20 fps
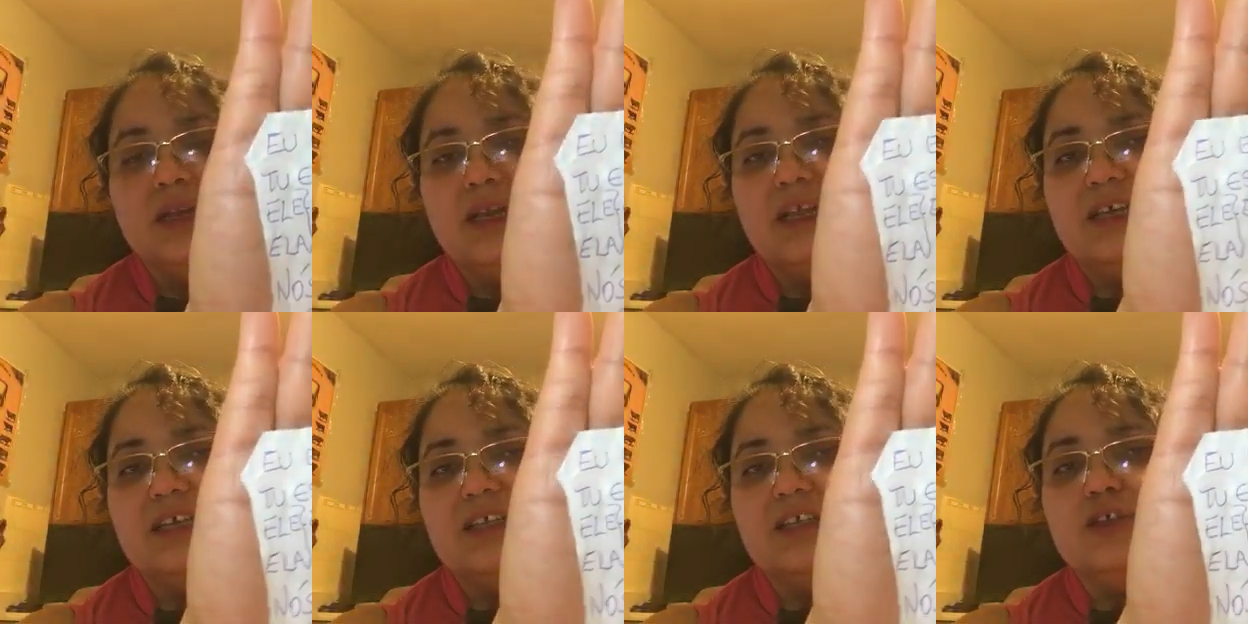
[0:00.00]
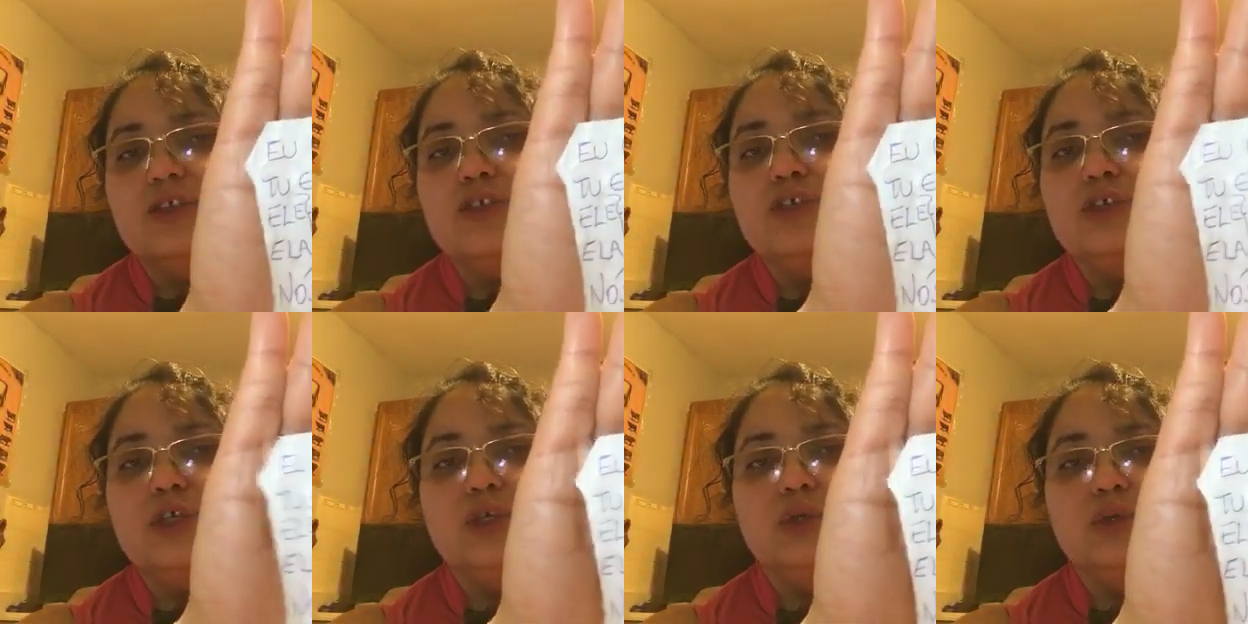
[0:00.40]
like
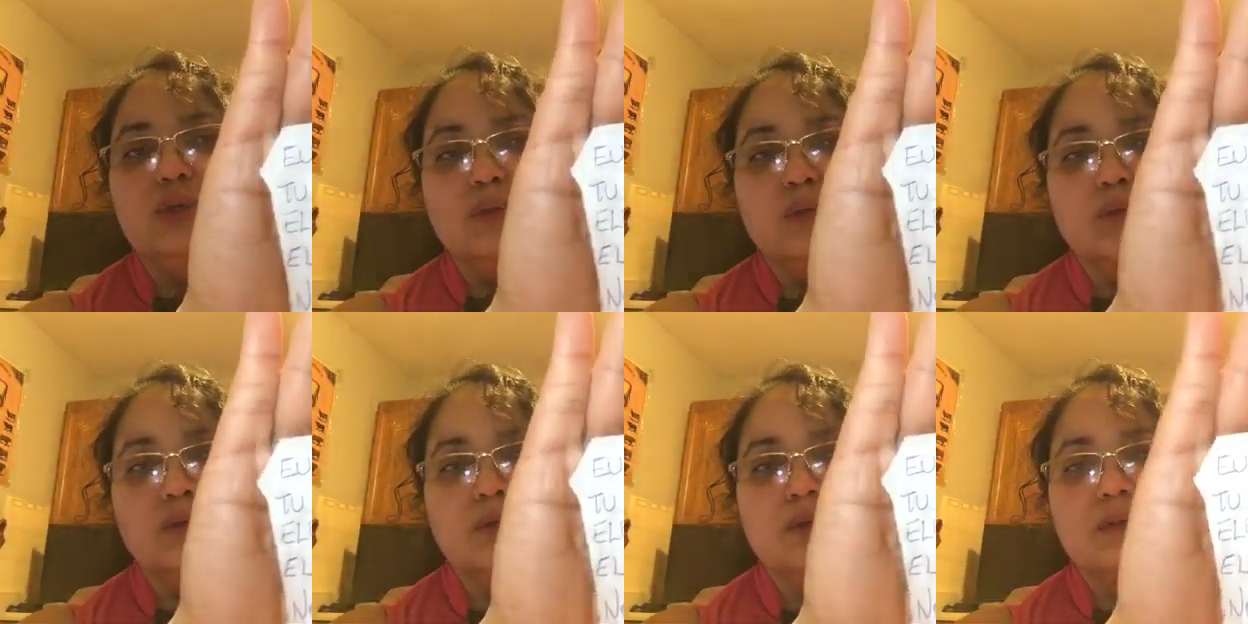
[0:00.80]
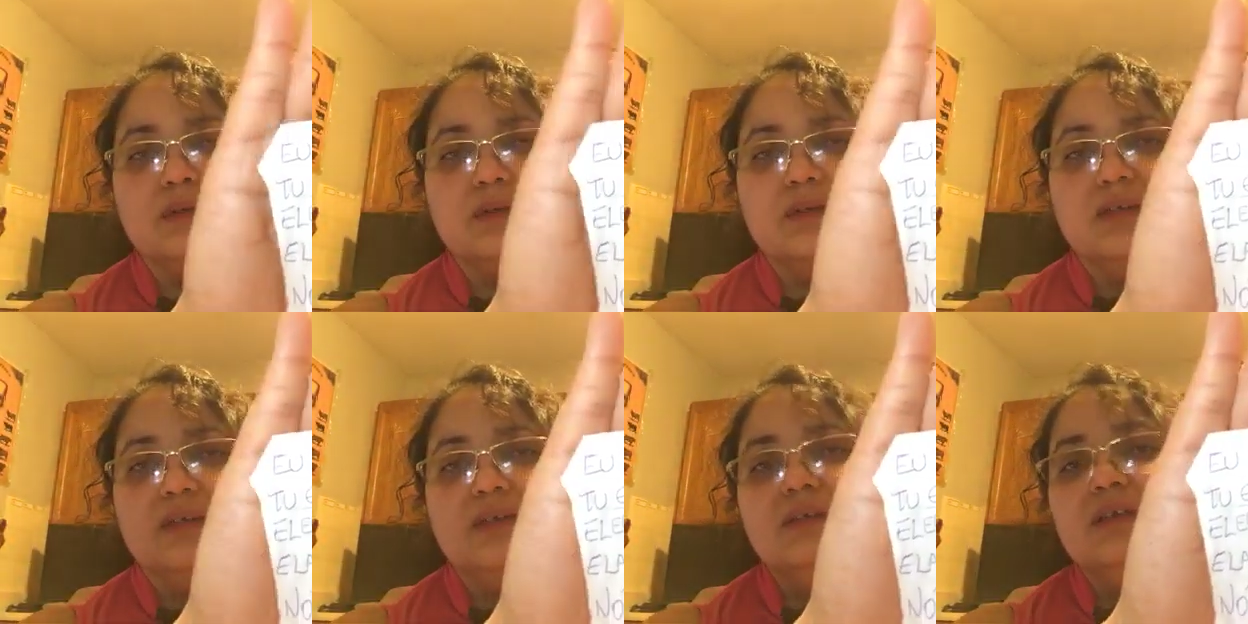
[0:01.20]
you,
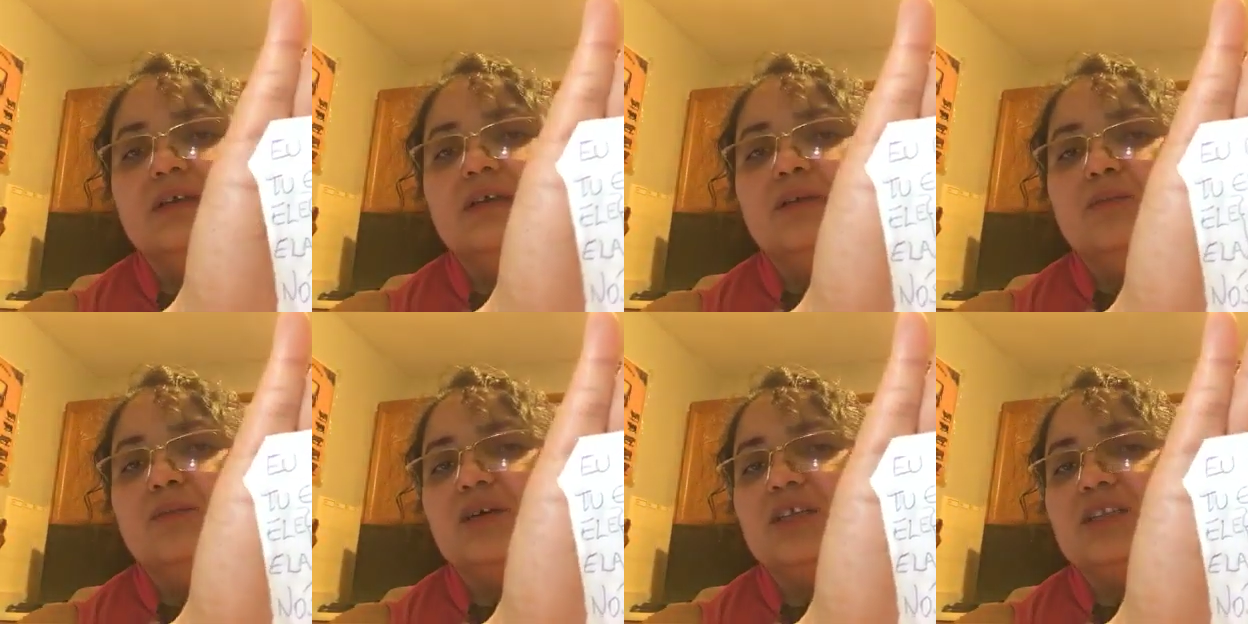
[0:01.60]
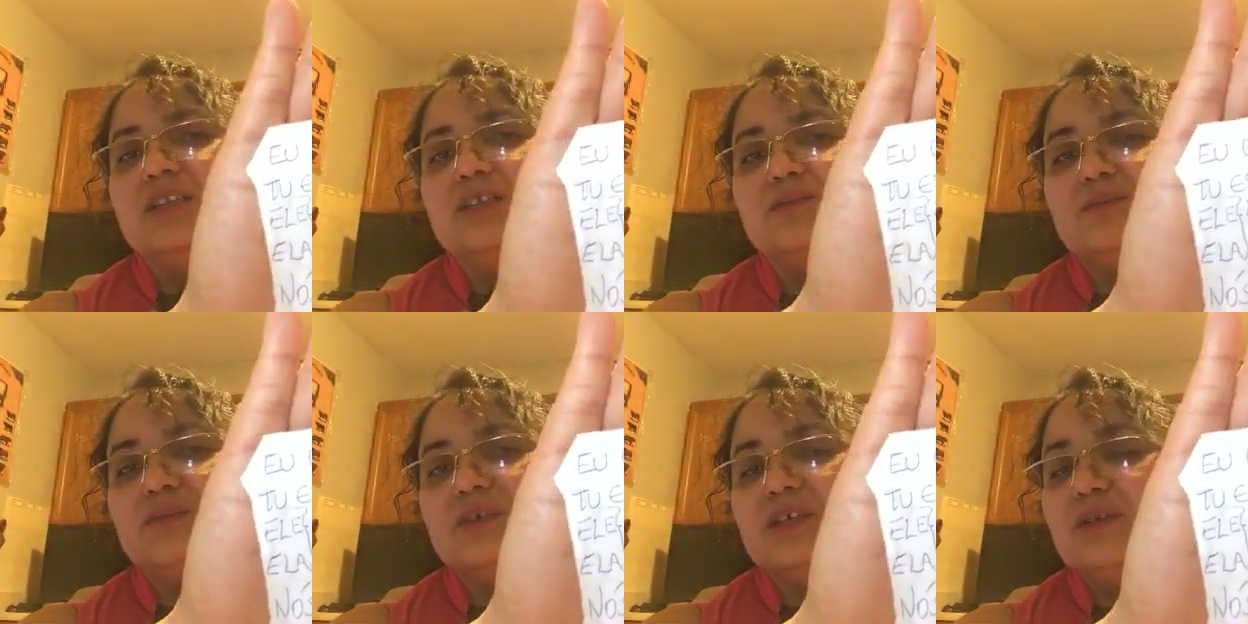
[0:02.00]
but
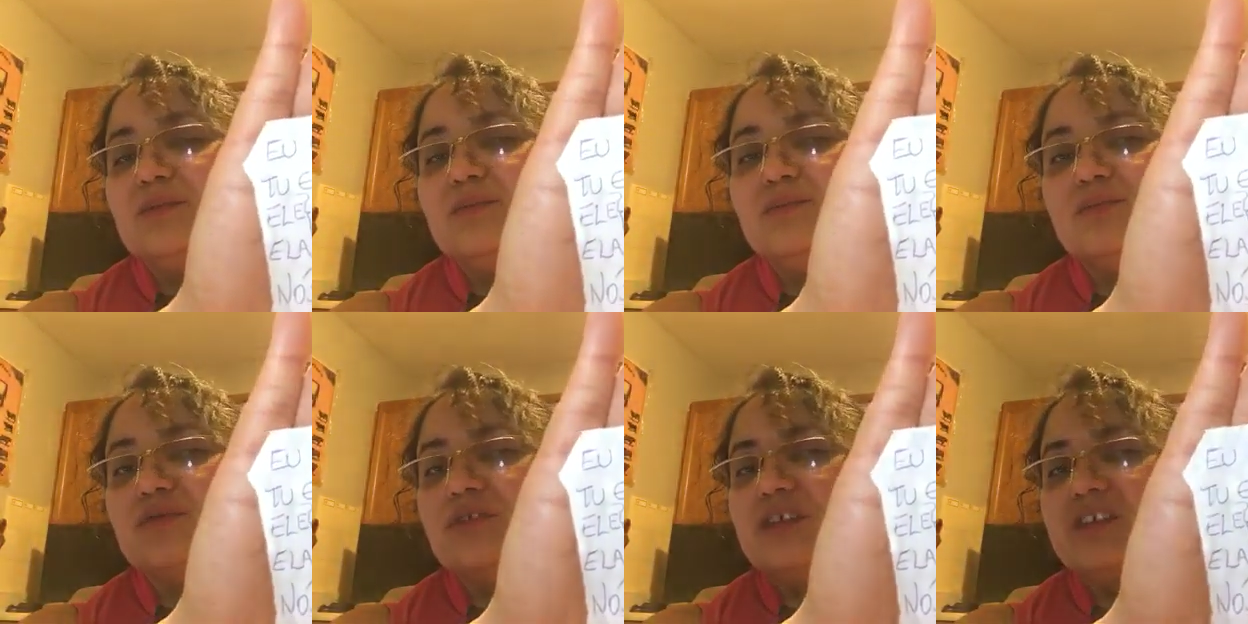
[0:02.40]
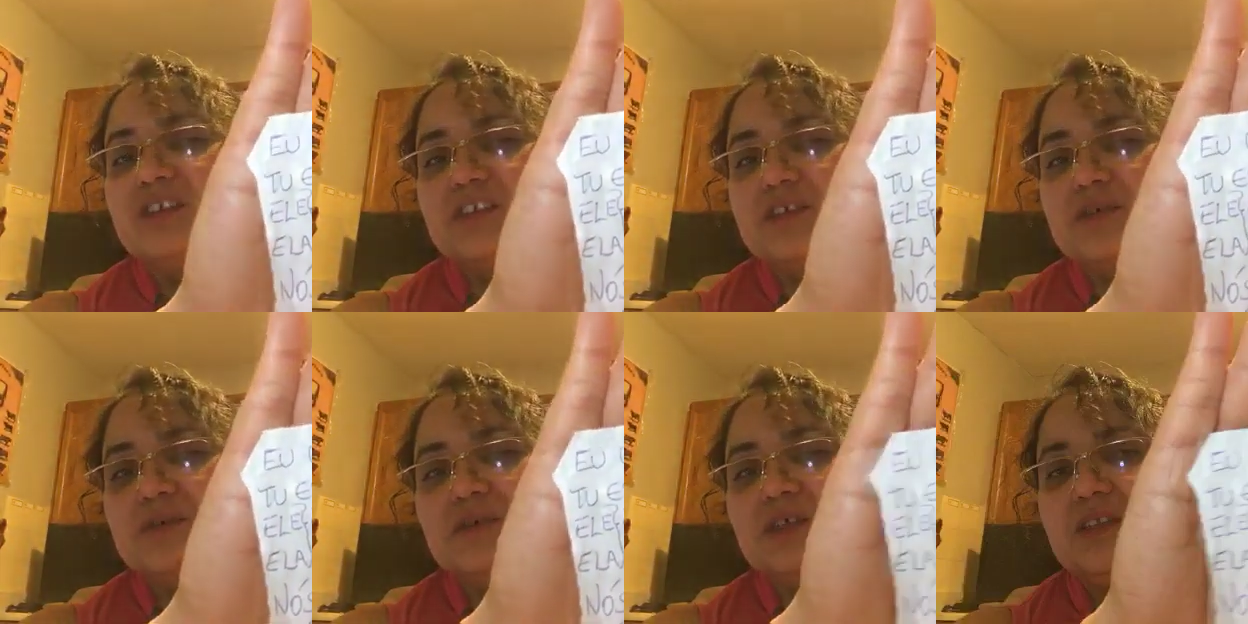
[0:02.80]
in
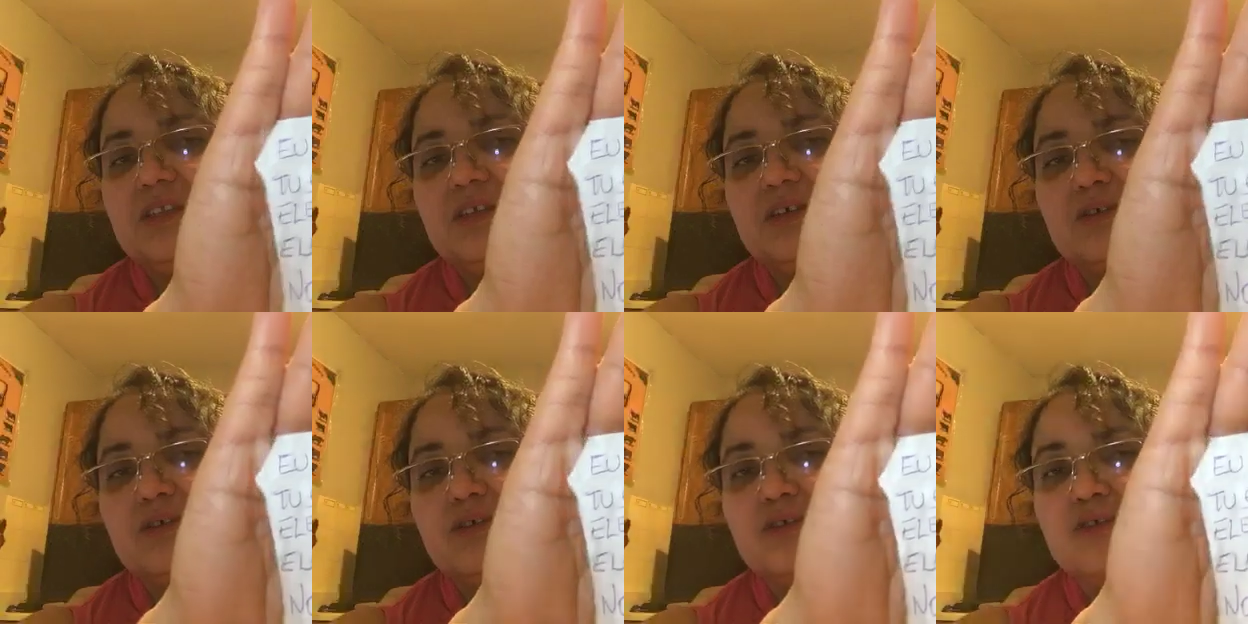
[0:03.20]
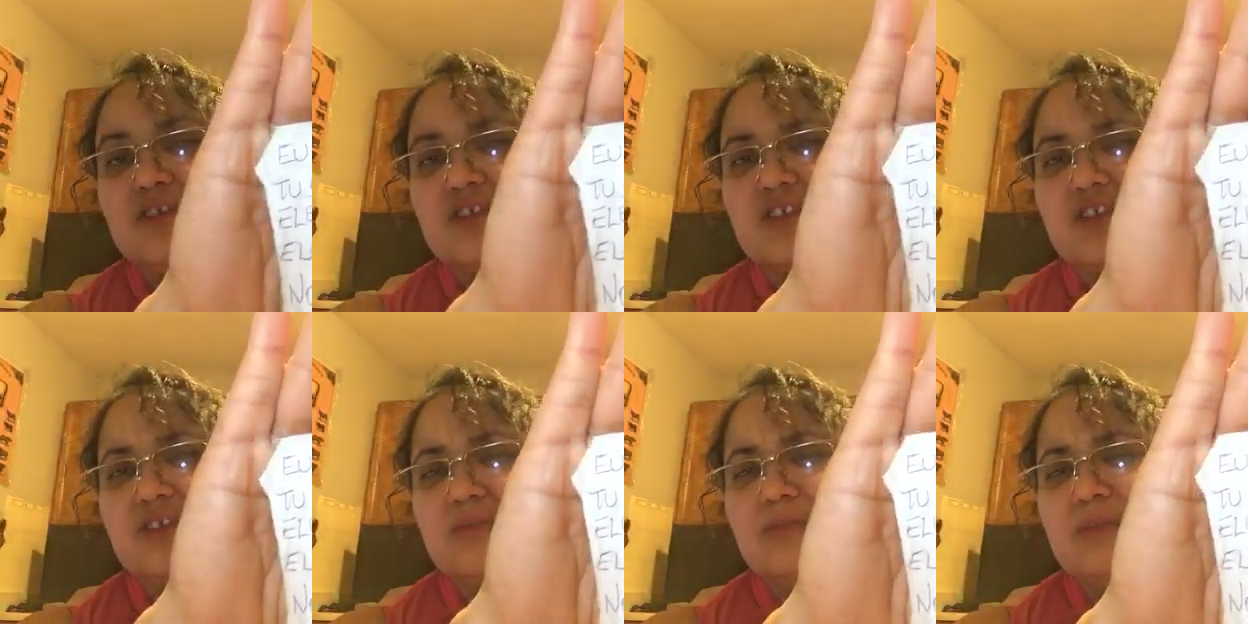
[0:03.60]
Brazil we don't use
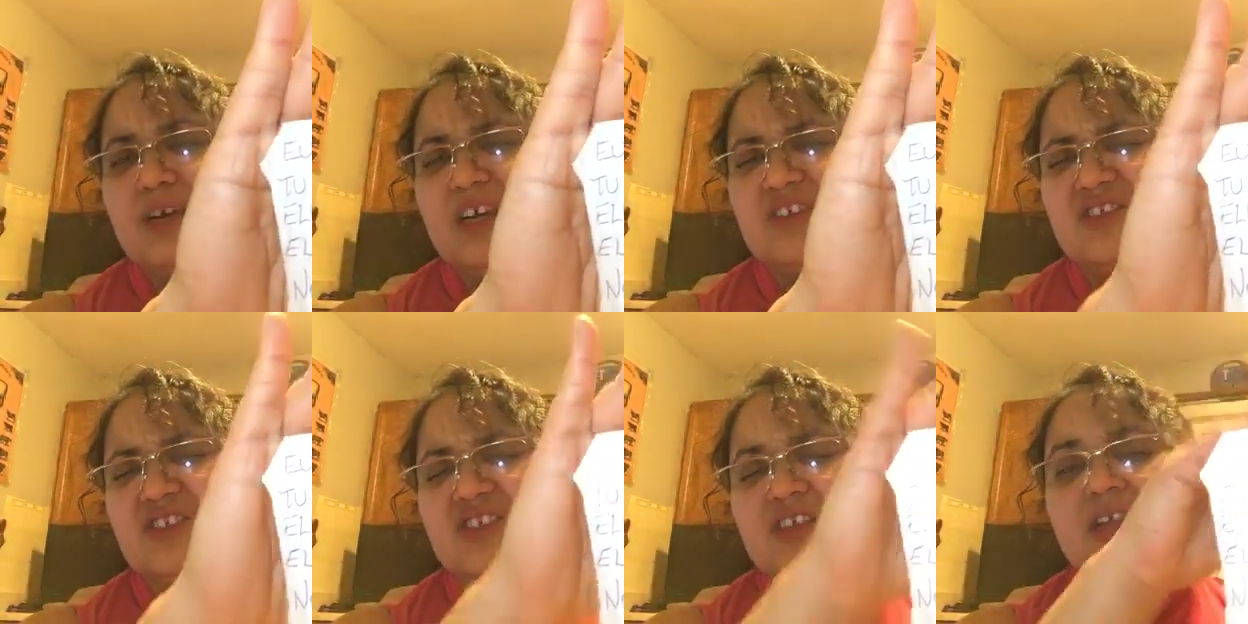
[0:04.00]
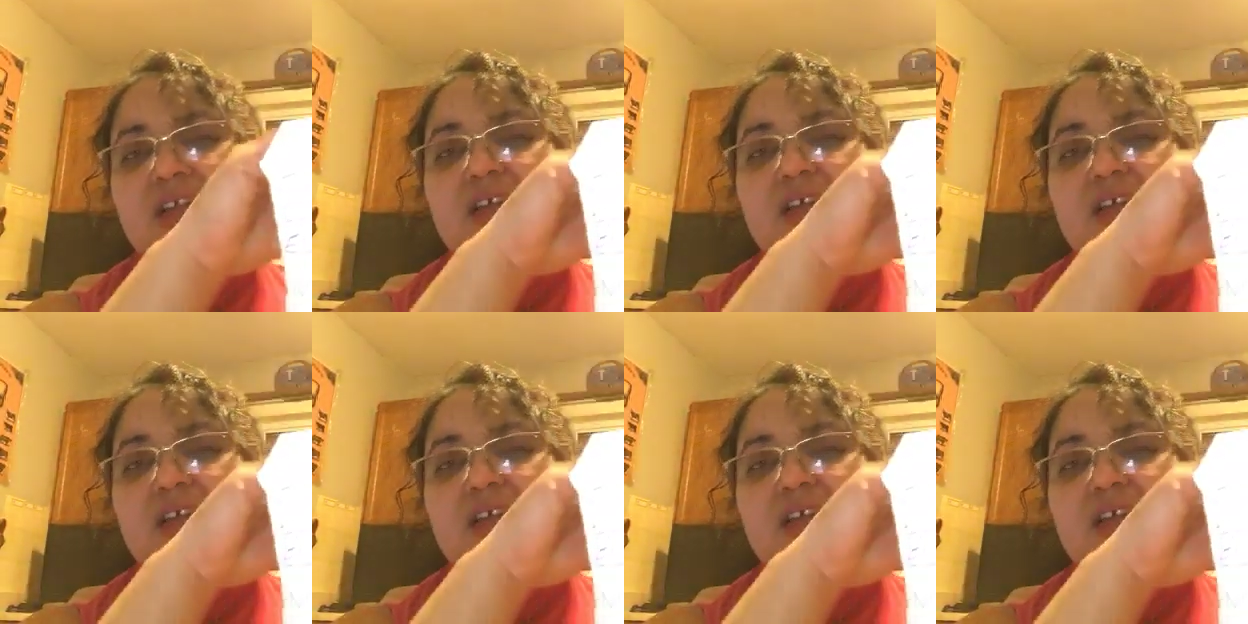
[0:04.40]
too much